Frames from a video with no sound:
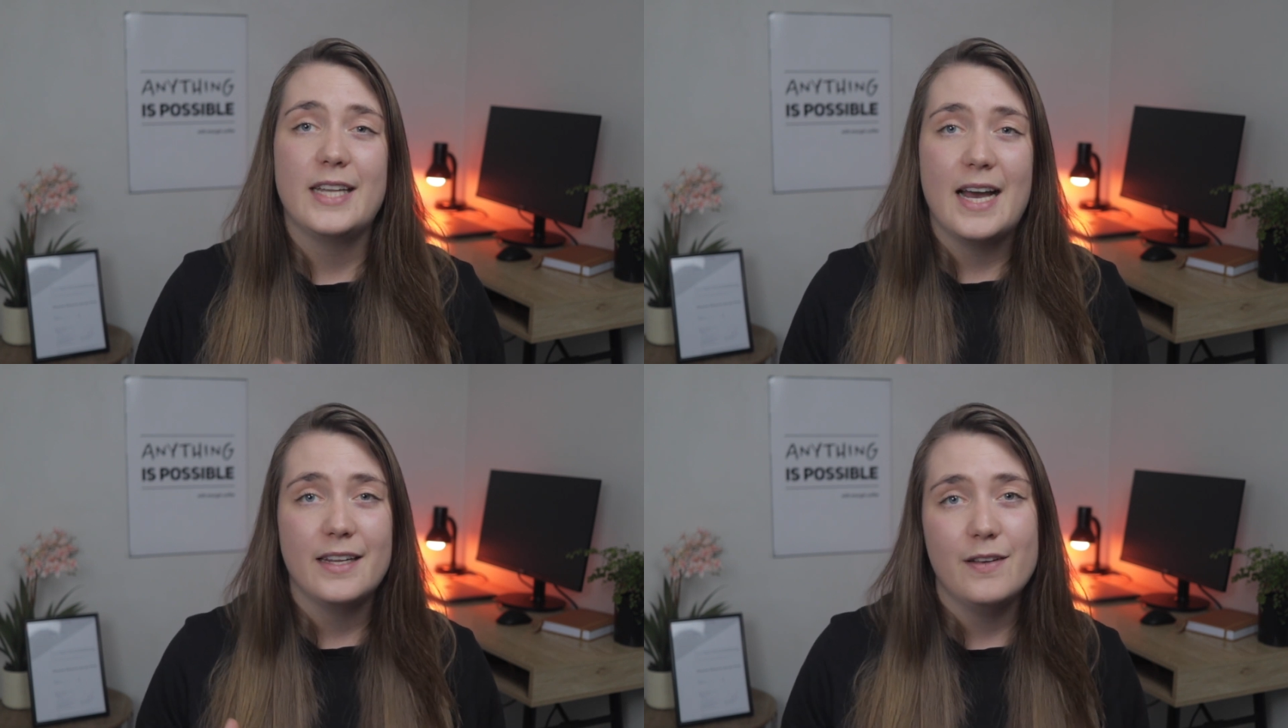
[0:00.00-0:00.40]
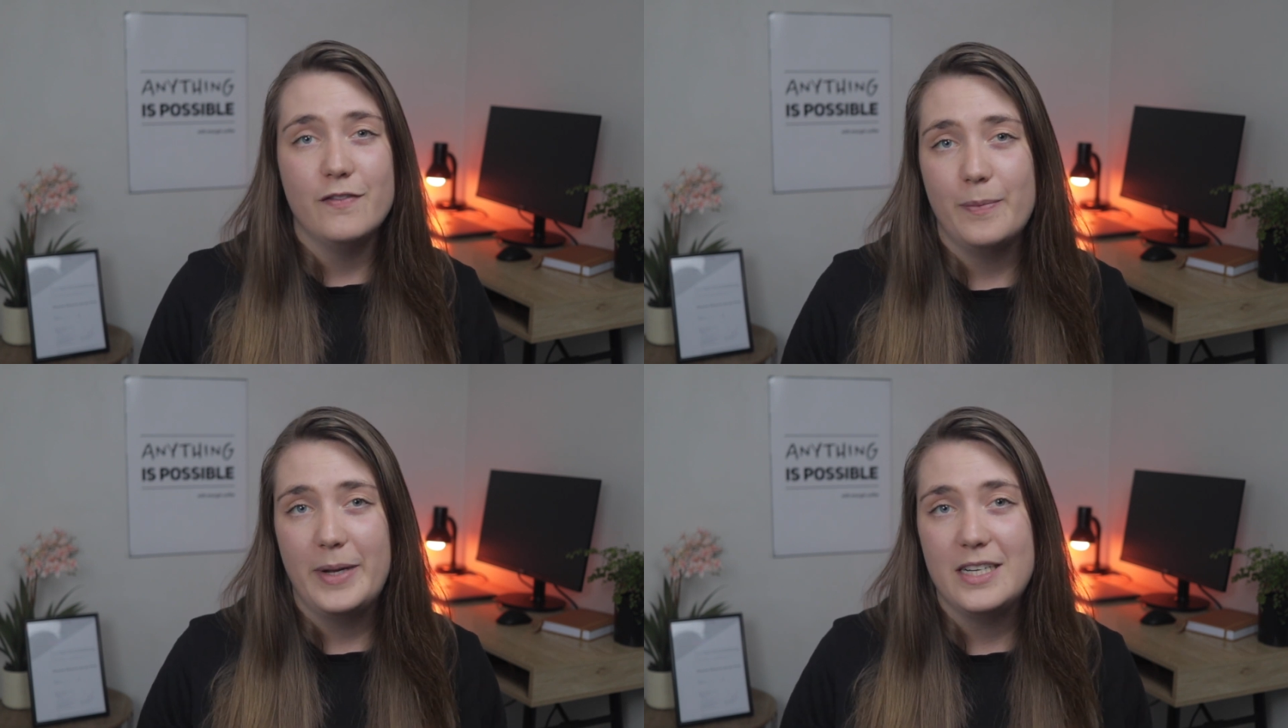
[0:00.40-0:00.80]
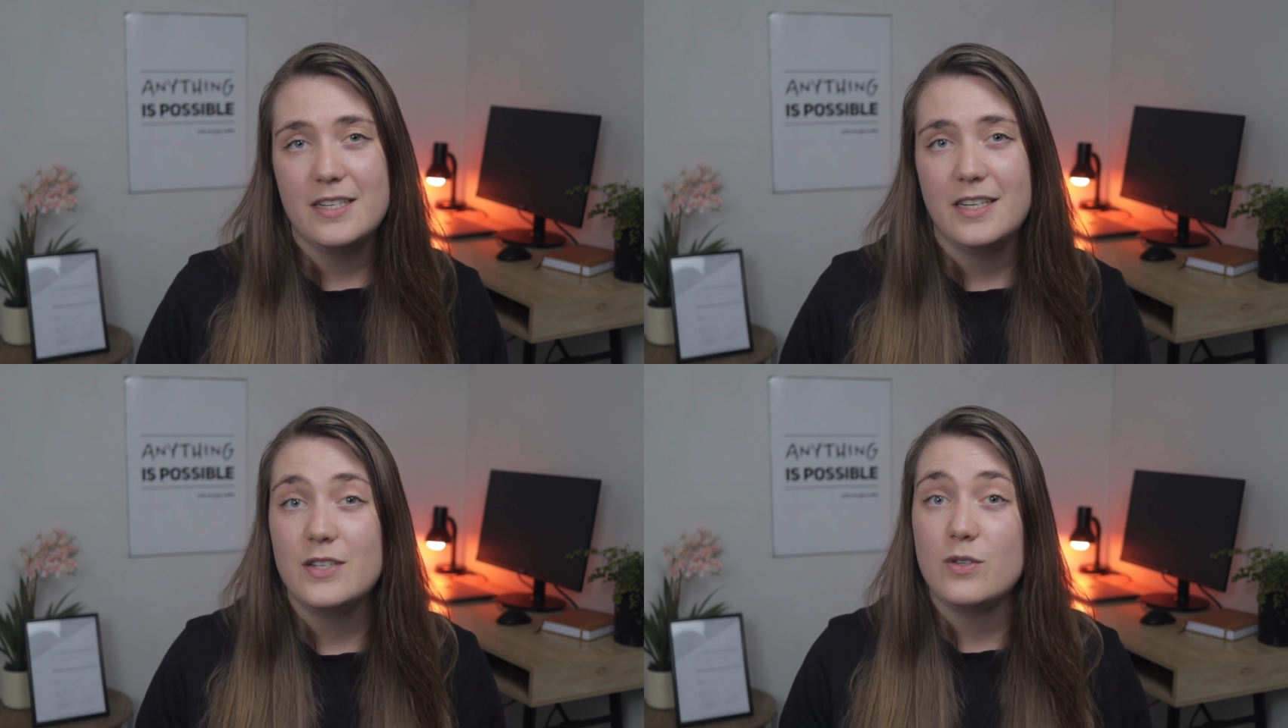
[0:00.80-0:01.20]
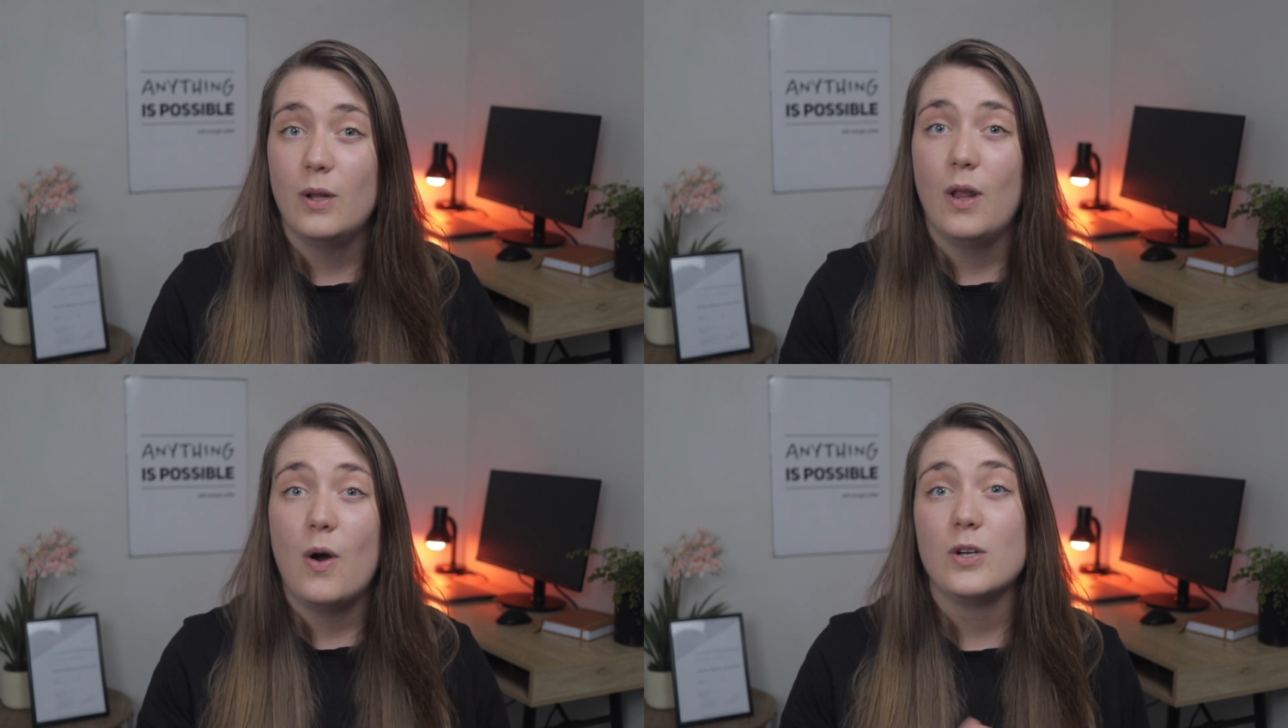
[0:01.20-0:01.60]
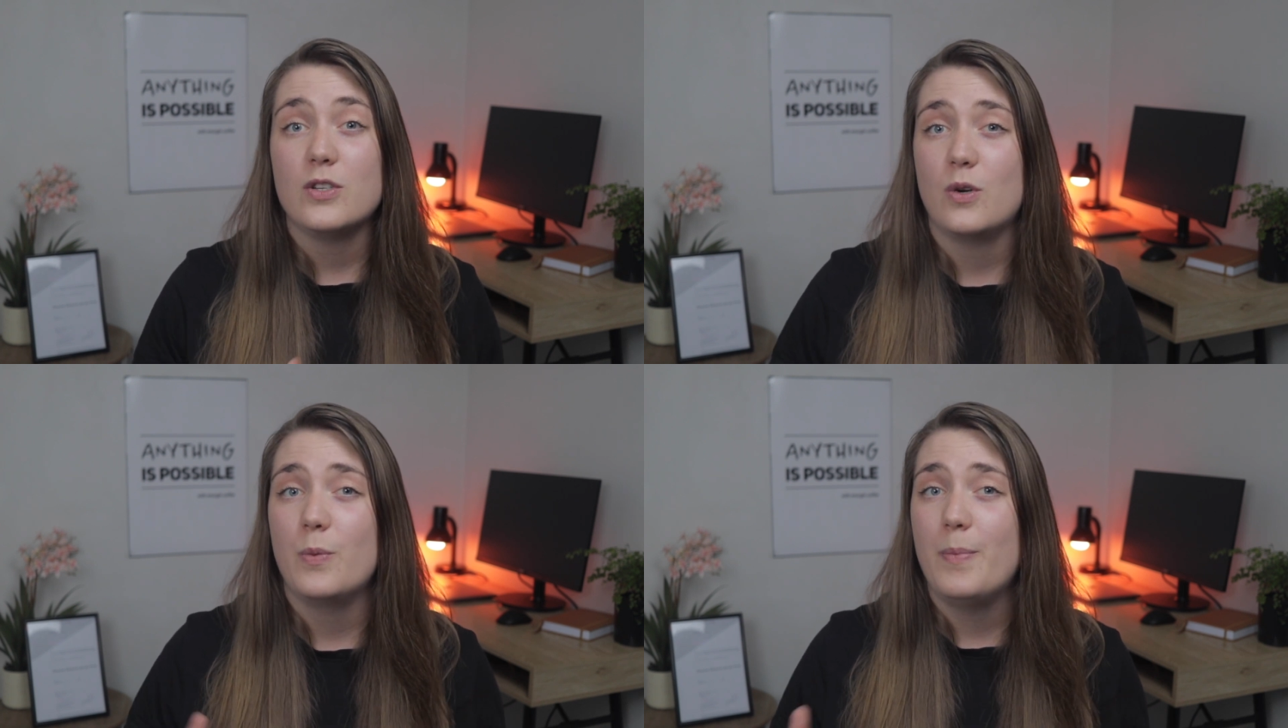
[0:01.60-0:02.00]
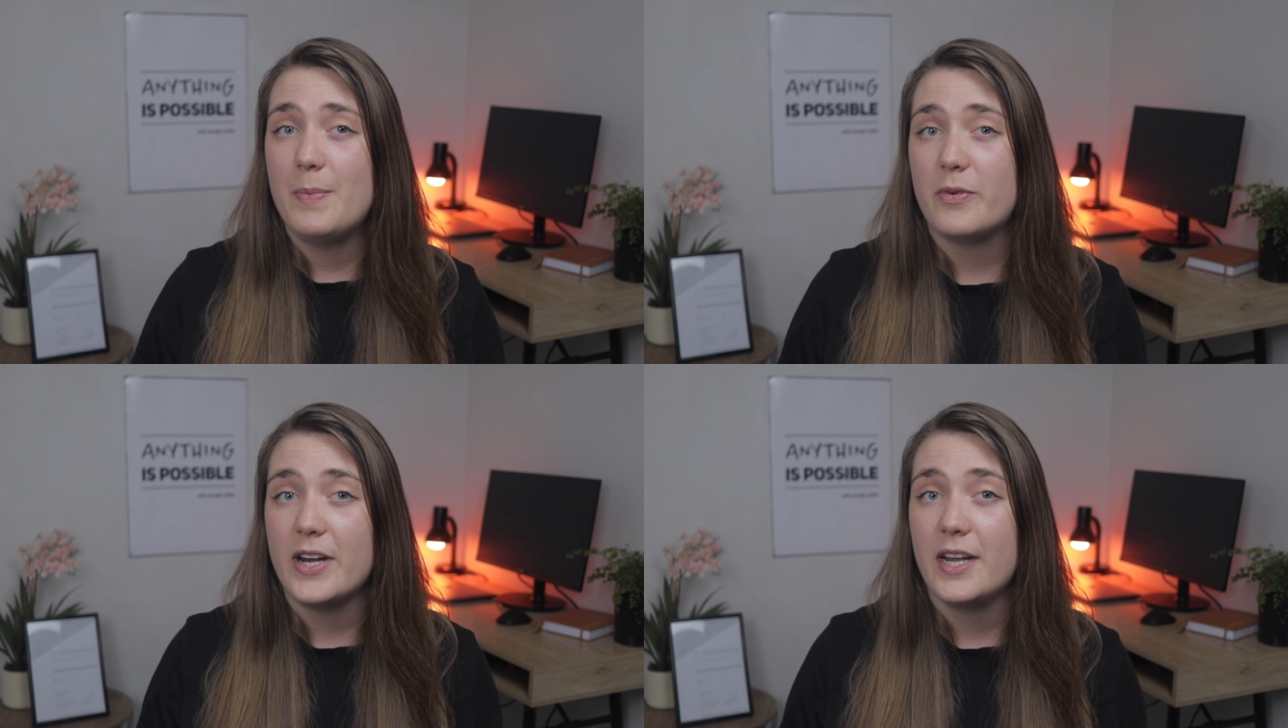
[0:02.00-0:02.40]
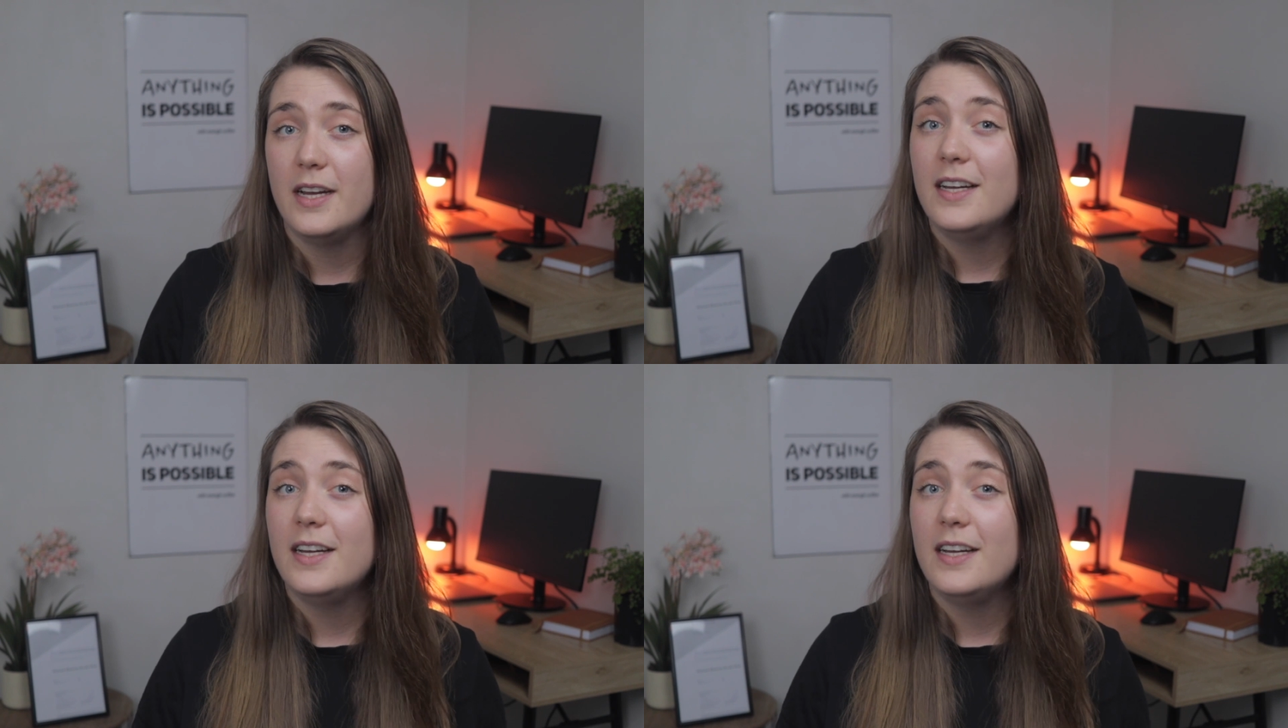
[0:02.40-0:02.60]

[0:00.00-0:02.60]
that information into long-term memory,